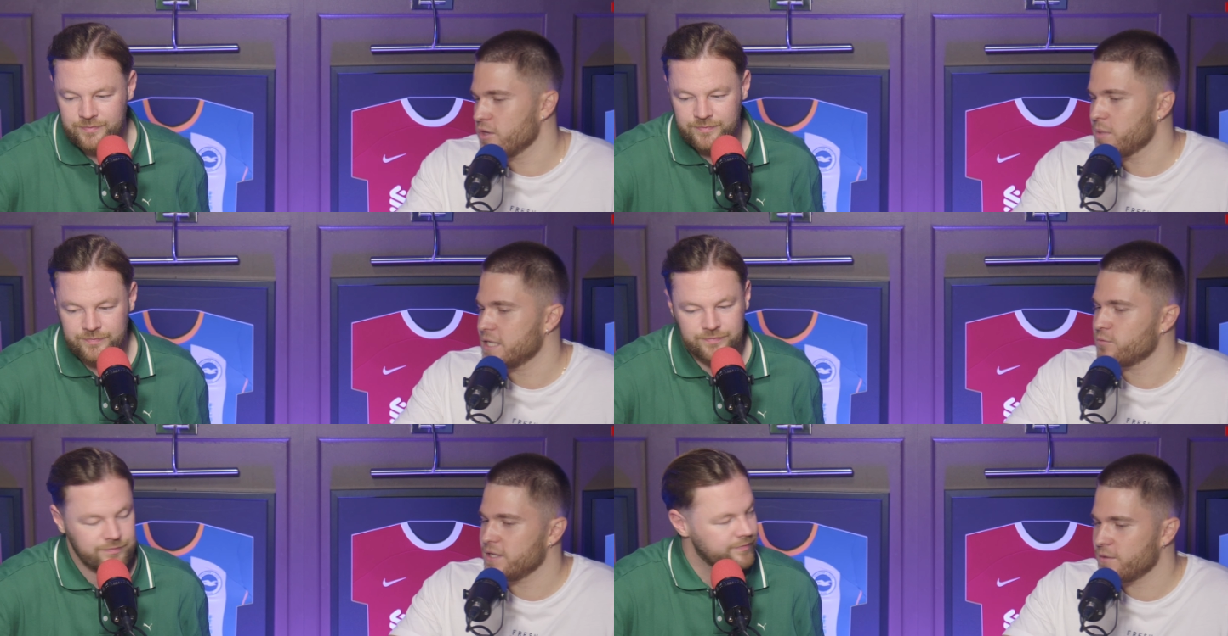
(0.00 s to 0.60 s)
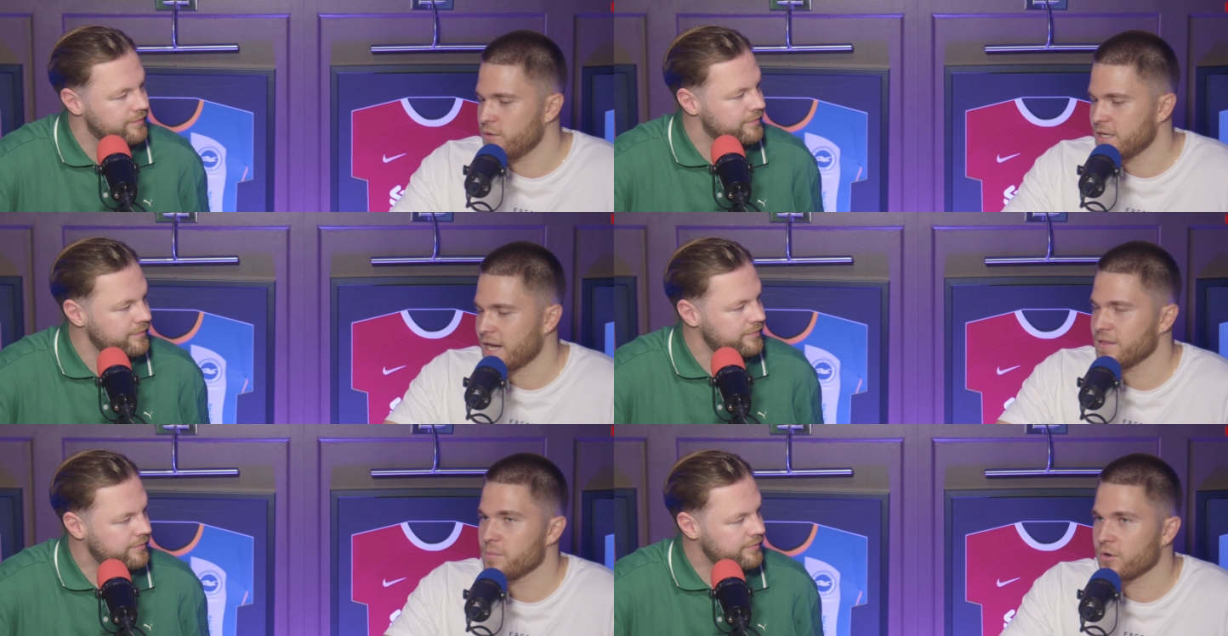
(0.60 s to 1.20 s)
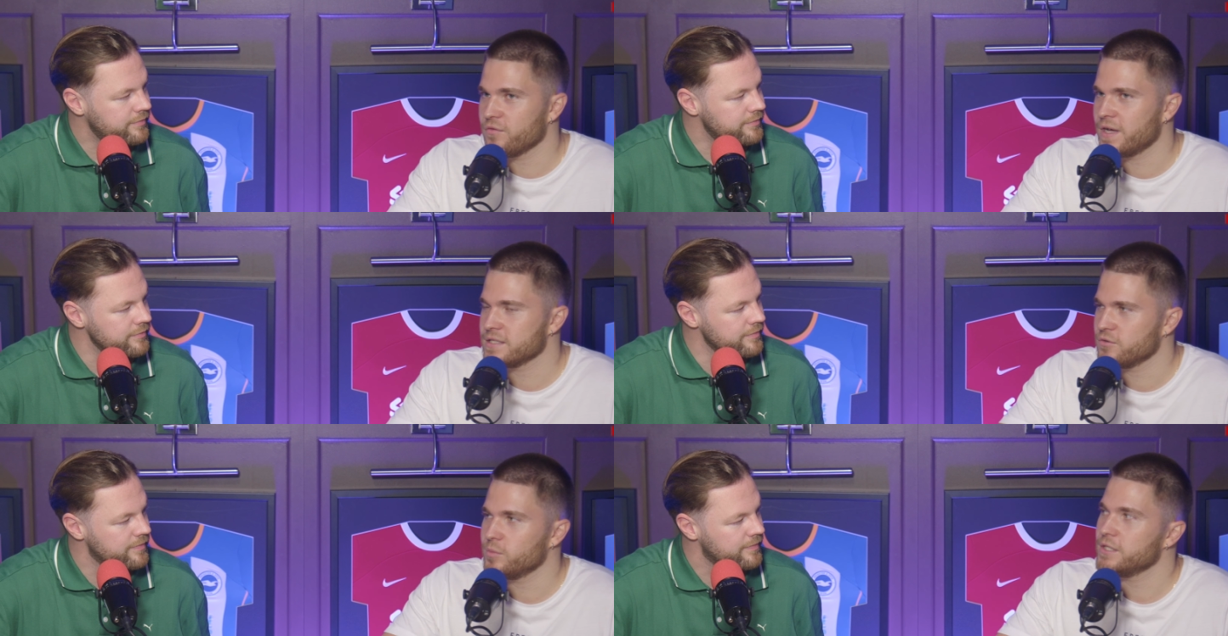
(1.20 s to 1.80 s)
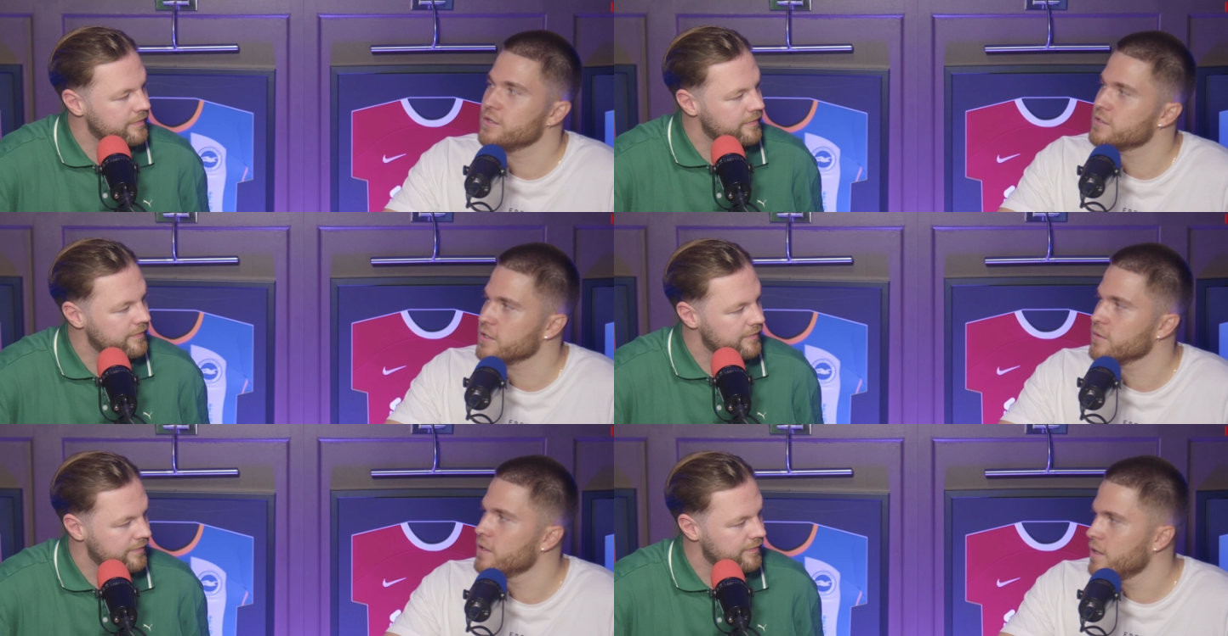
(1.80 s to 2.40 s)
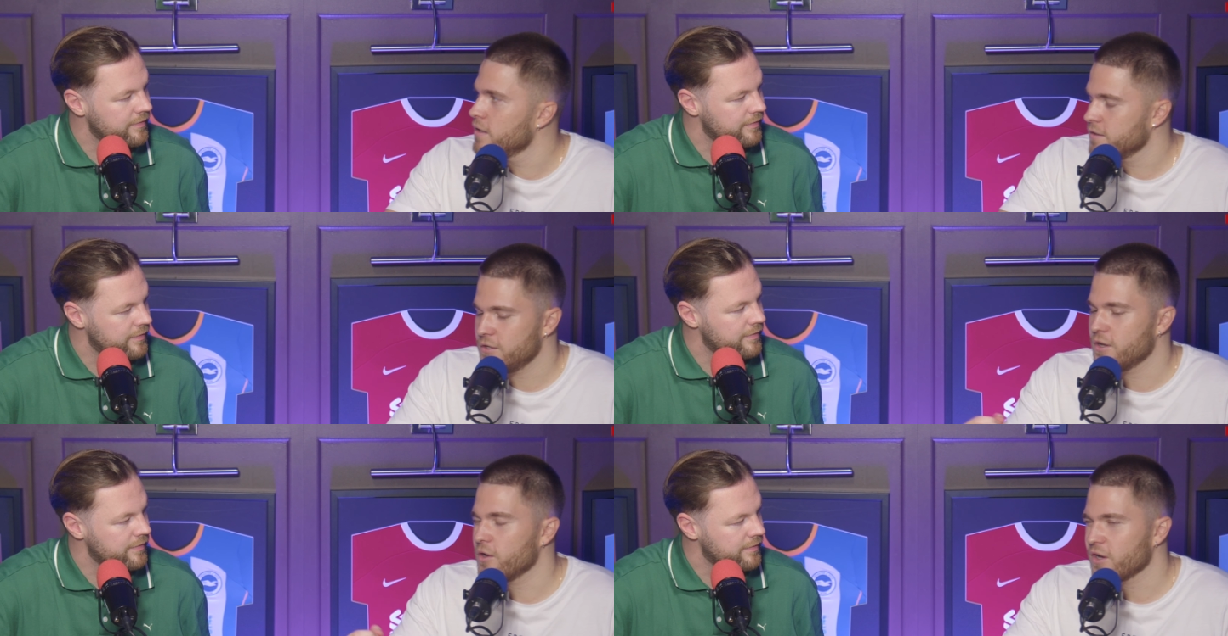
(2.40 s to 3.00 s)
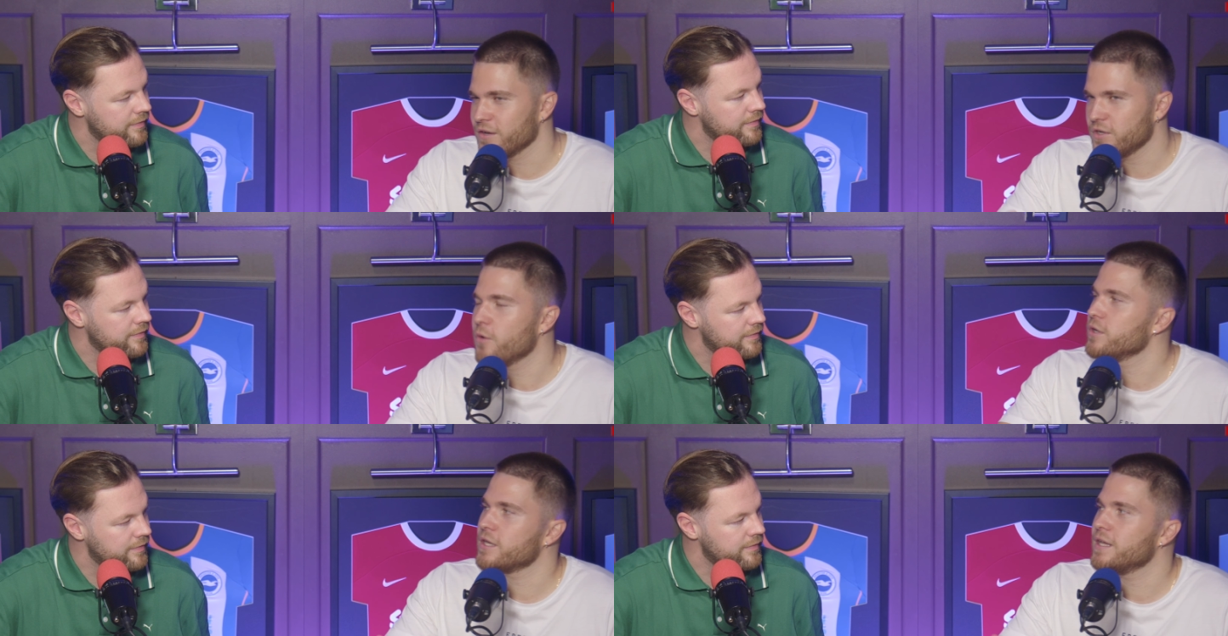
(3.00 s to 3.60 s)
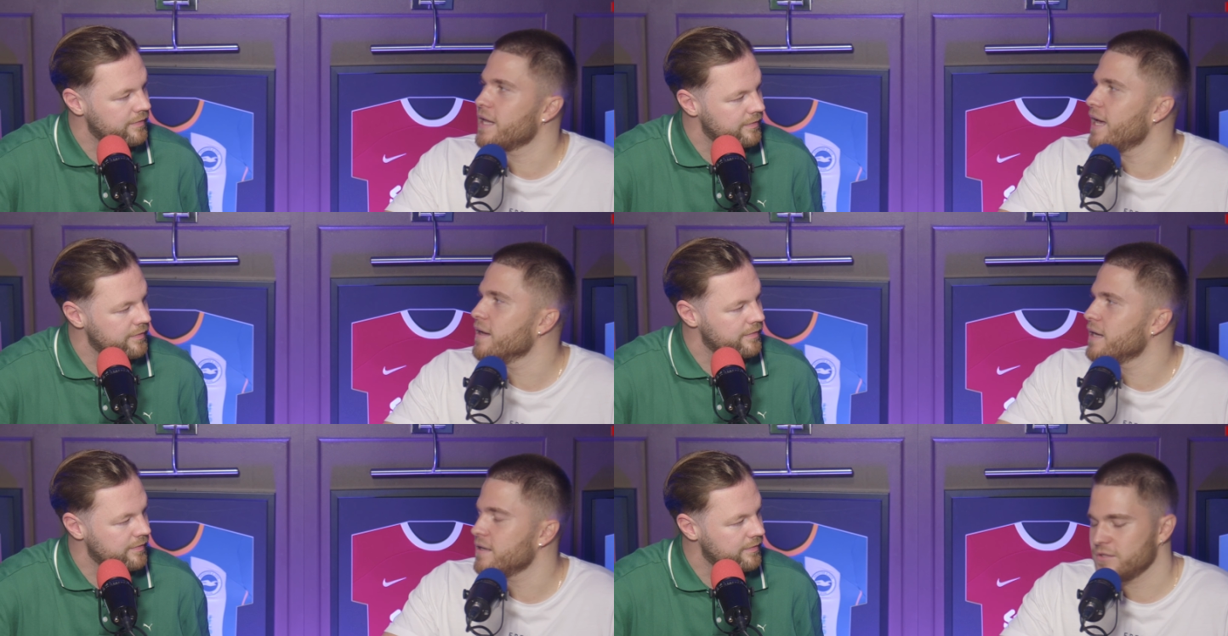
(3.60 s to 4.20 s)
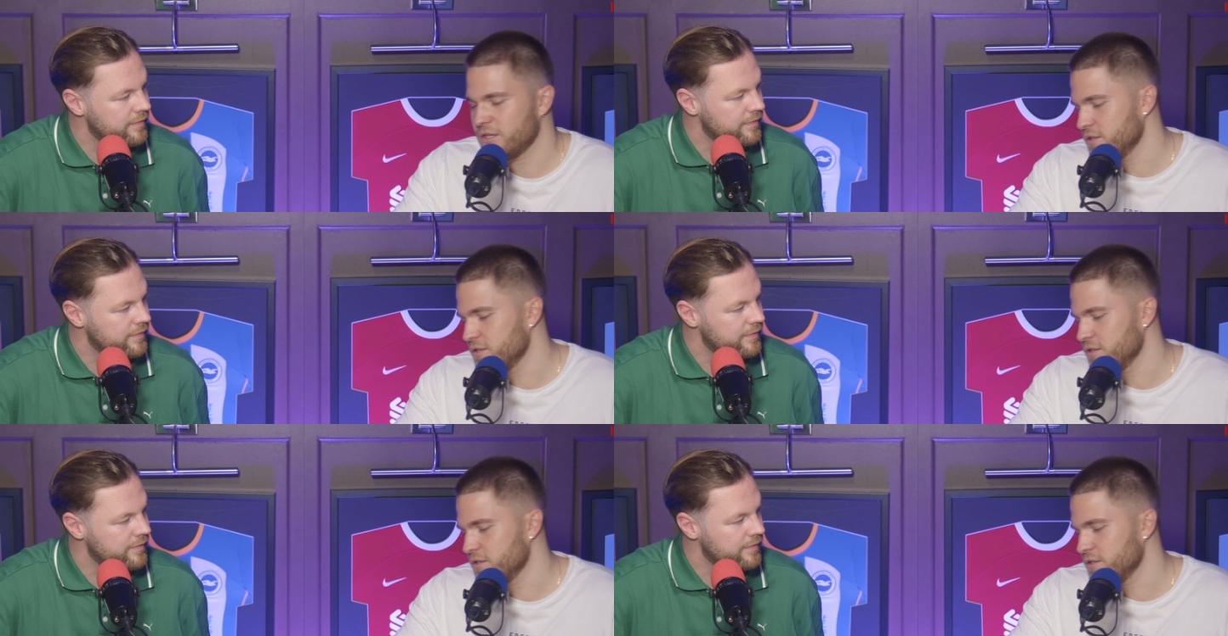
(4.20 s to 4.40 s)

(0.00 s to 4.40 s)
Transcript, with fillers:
Speaker 1: that plays week in, week out that Brighton fans are normally used to, you know, kind of know what you're going to get, and you can